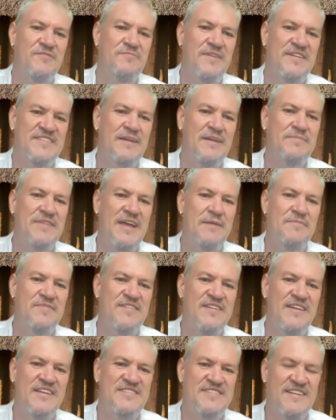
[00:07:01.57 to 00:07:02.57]
but sometimes
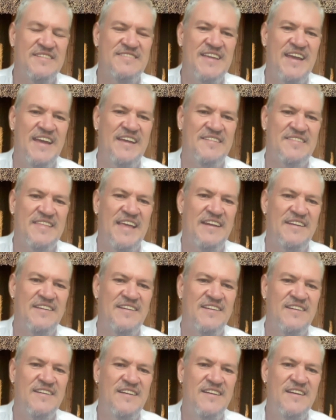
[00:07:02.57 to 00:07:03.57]
it just takes that
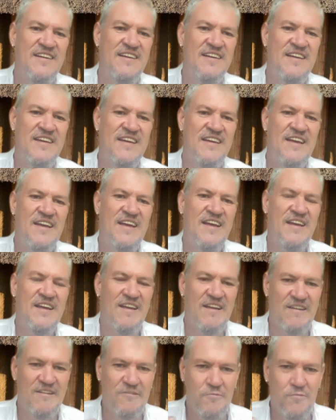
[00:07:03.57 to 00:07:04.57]

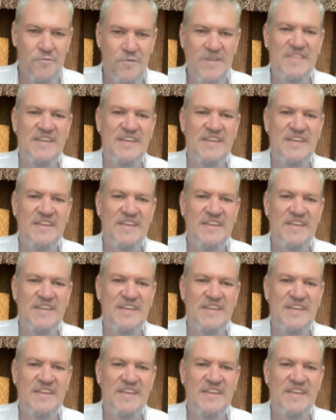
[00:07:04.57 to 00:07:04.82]
with